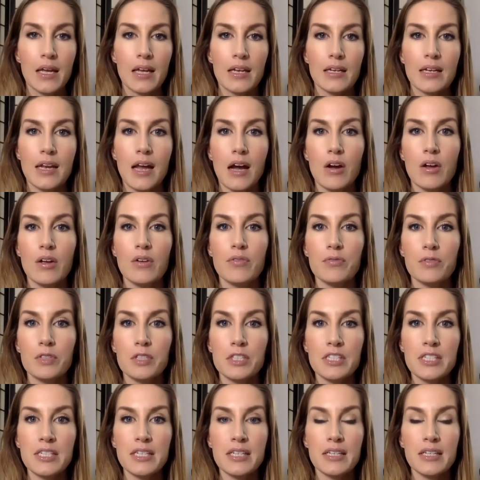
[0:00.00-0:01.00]
Now, if we're
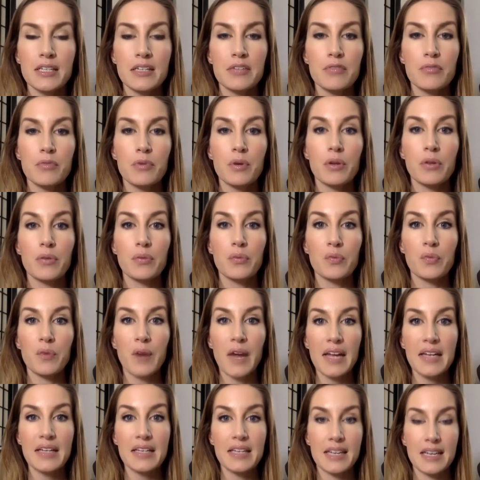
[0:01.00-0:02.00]
dealing with
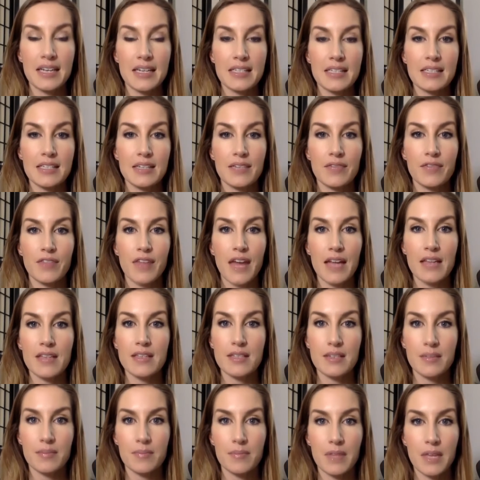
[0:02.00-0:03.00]
redness, if that's
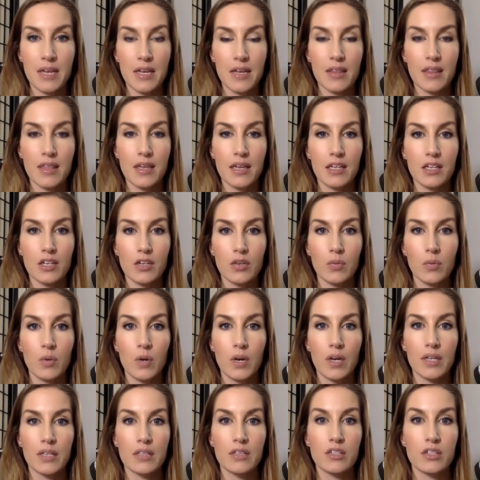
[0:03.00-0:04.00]
something that you're
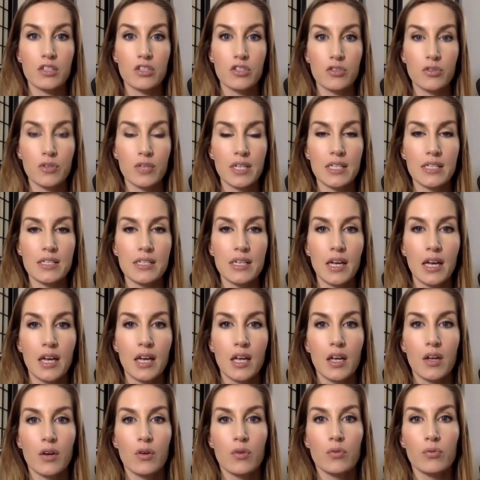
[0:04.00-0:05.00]
wanting to treat,
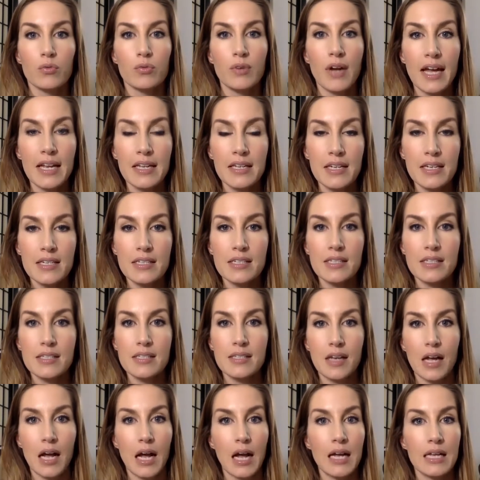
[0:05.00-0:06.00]
redness is
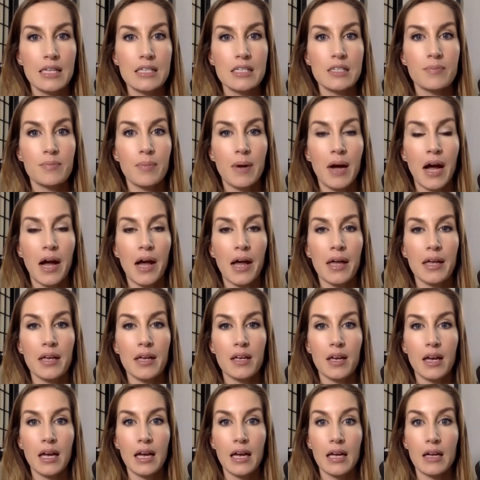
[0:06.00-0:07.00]
caused by
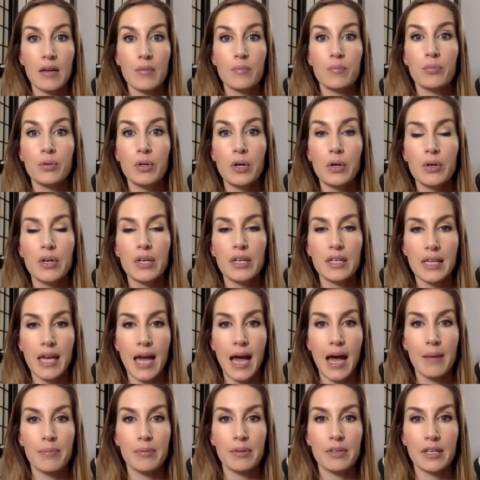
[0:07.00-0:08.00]
broken
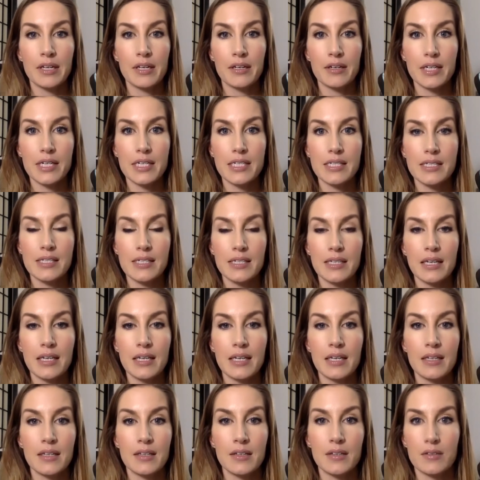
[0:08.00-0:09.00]
capillaries
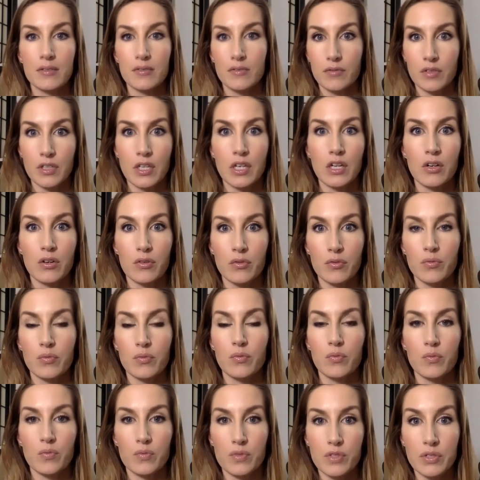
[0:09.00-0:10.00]

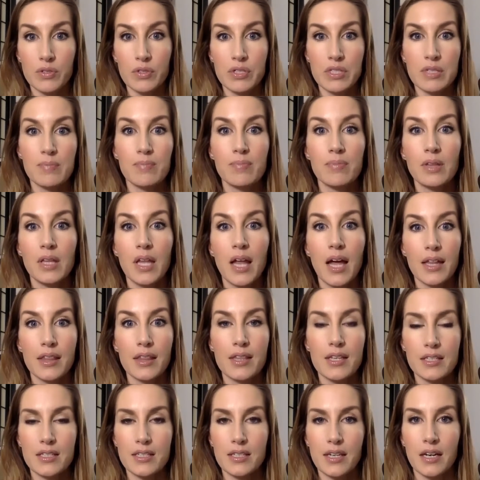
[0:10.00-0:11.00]
so it's blood
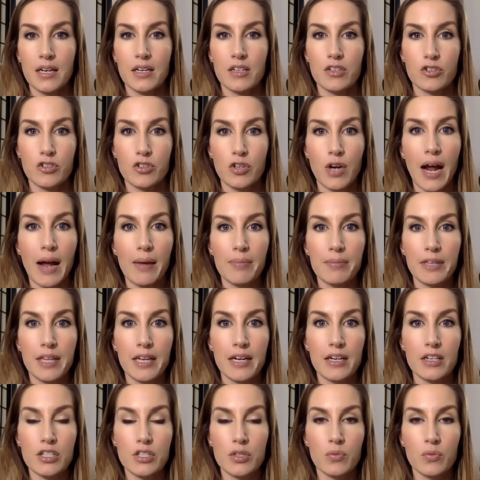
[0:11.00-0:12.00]
that's kind of trapped
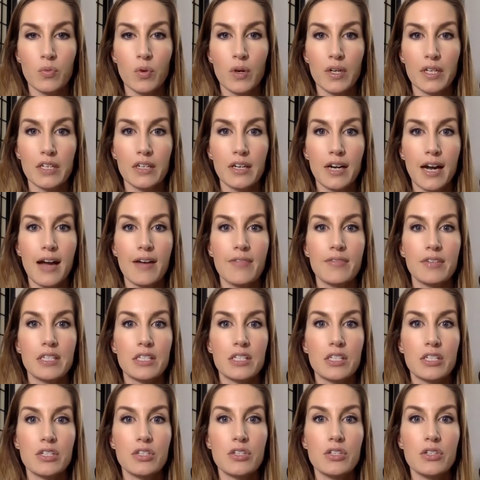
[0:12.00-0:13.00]
there. So what you're having
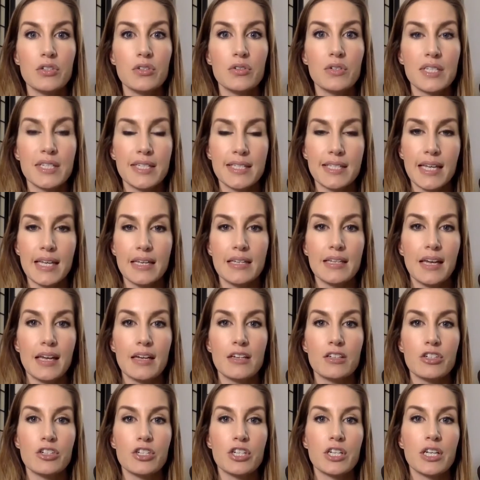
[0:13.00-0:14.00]
to do is send
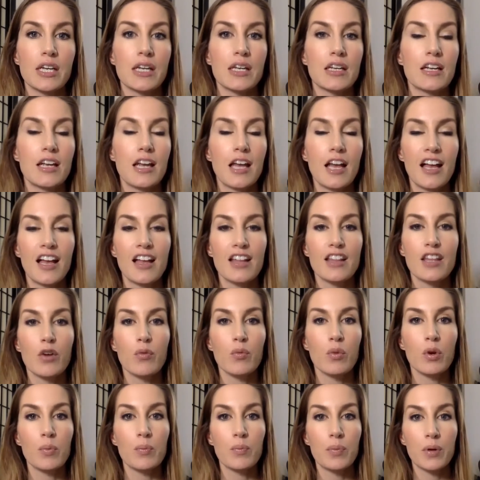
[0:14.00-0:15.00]
energy in that
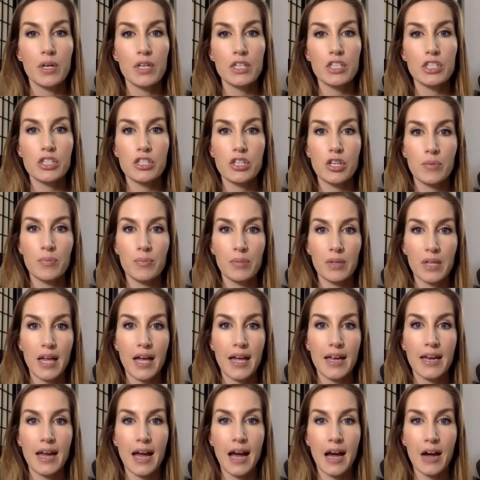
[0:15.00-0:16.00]
will push the
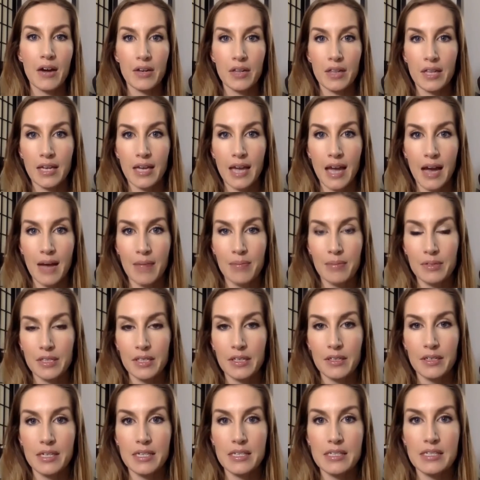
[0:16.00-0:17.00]
blood out of the
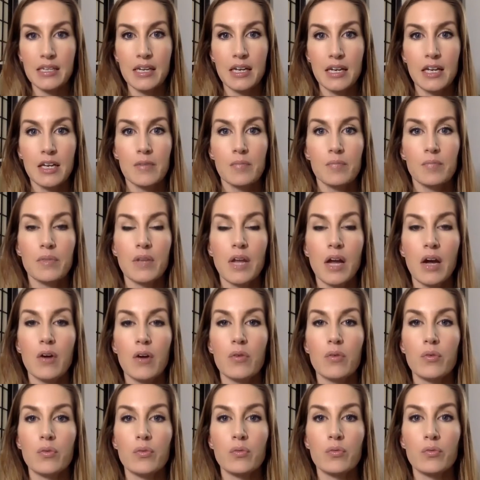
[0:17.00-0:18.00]
capillaries.
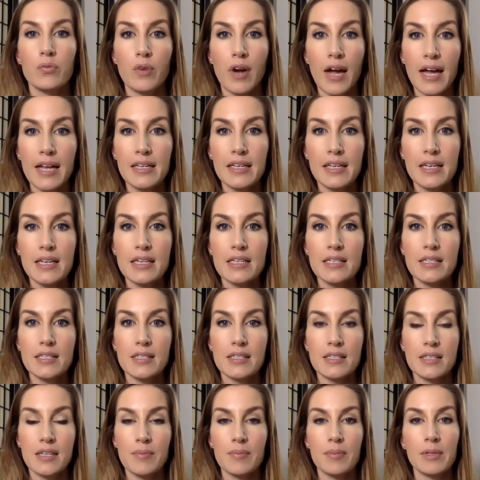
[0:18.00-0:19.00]
Now, redness
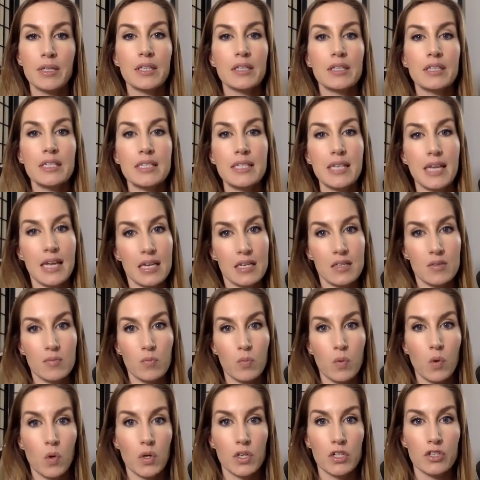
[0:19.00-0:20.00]
typically takes
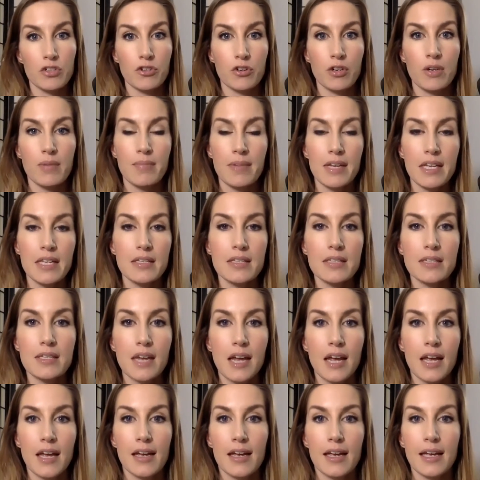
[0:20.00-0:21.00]
more treatments
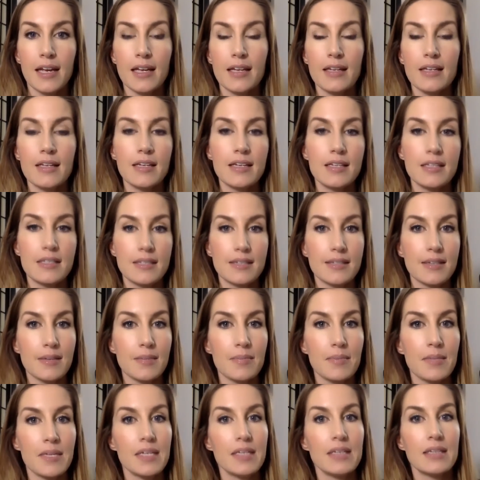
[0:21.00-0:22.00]
and it's
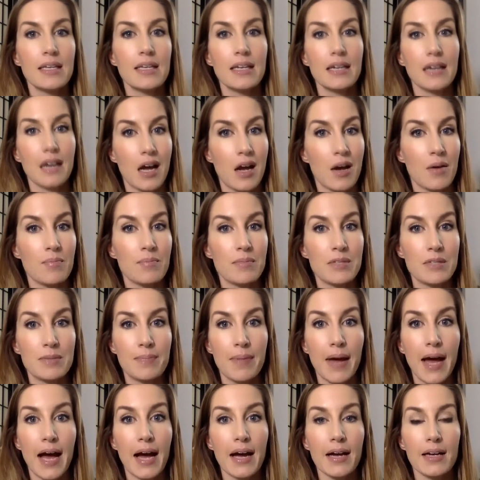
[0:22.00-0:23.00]
something that comes
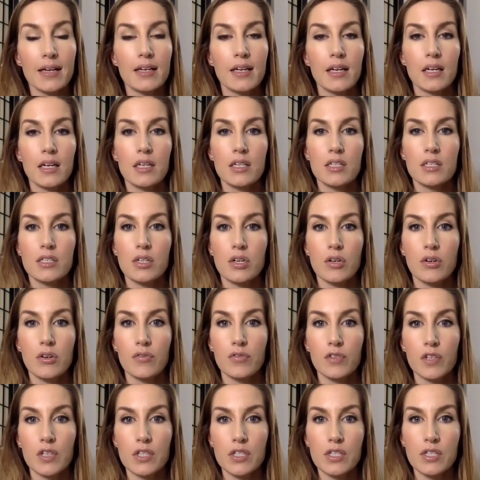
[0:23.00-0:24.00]
back. So if
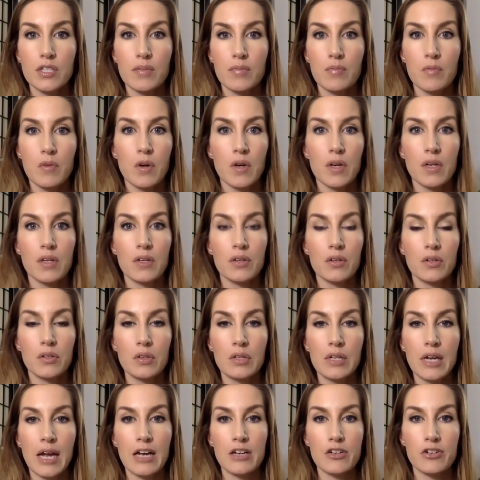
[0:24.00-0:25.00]
you're someone who
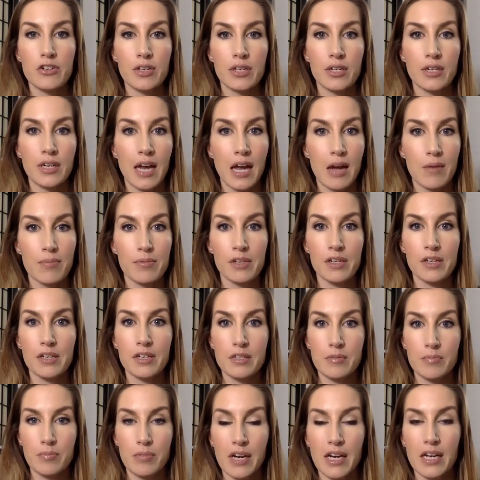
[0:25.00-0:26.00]
naturally your
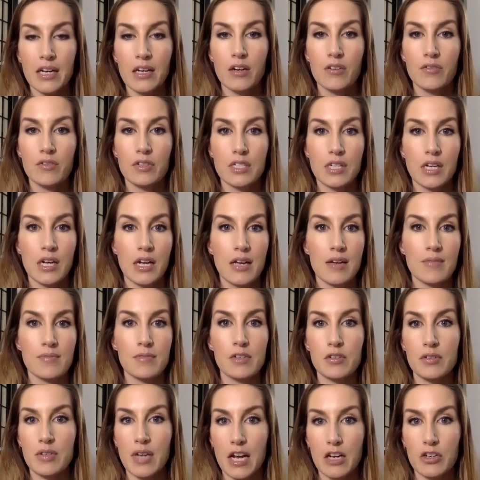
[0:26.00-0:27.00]
capillaries break over time,
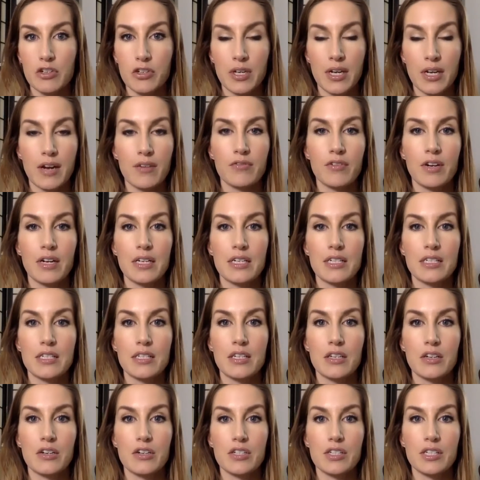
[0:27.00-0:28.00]
you naturally have redness
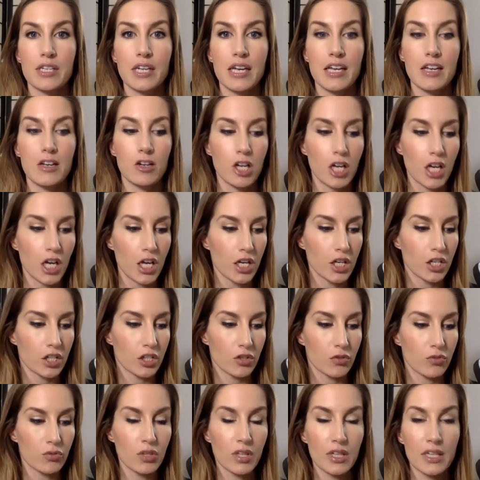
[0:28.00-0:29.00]
in your skin,
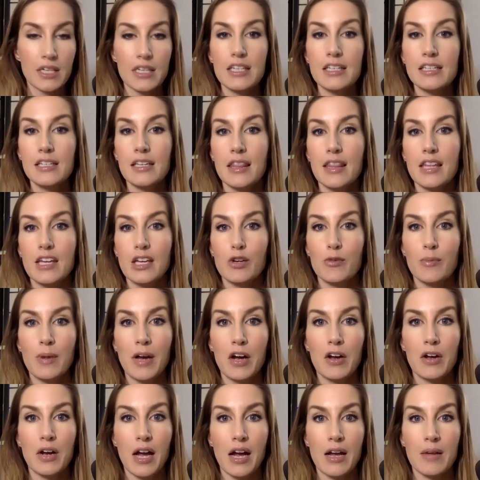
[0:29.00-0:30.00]
you really need to think
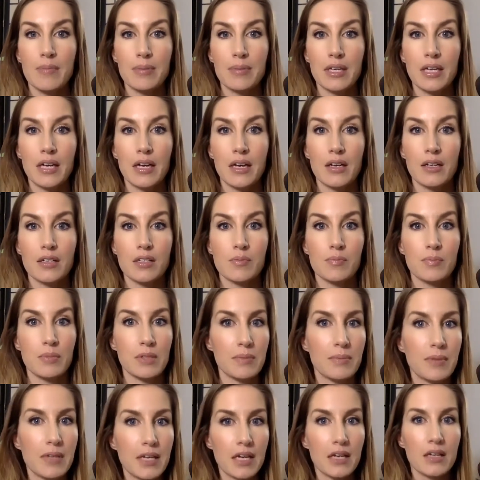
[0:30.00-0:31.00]
about IPLs,
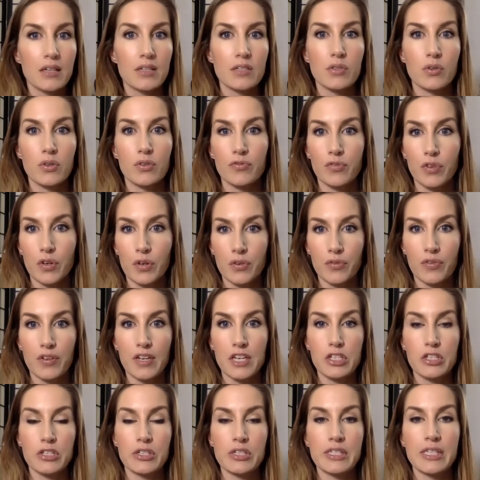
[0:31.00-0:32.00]
BBLs, or
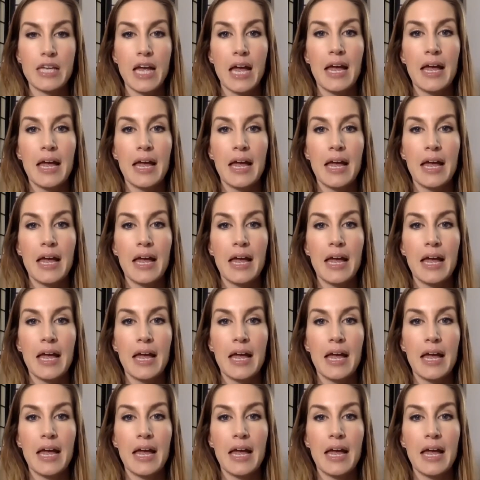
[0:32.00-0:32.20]
photofacials